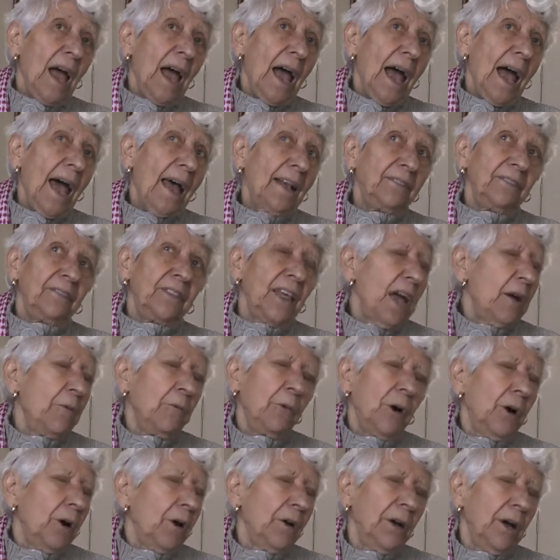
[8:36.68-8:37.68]
And they
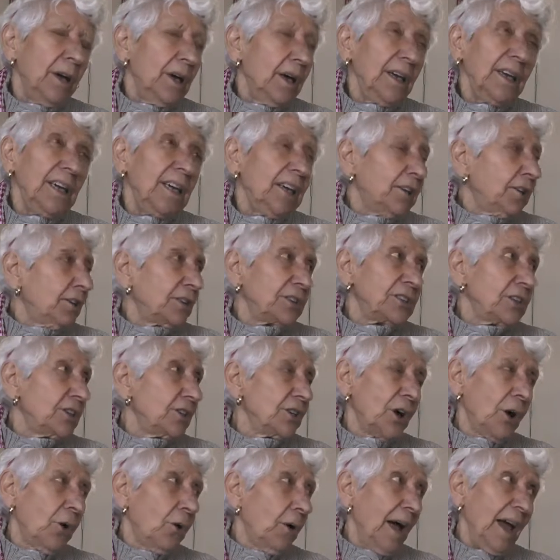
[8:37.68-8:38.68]
were eager to
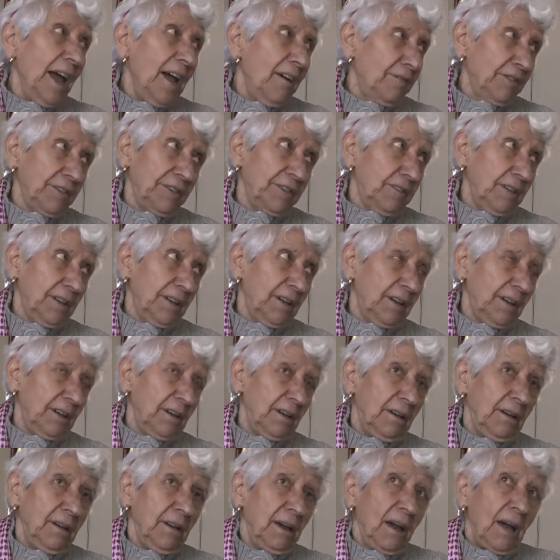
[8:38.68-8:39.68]
know
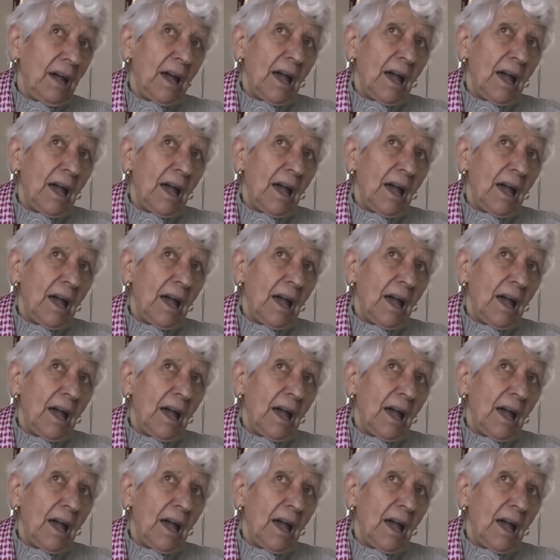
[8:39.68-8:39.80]
everything.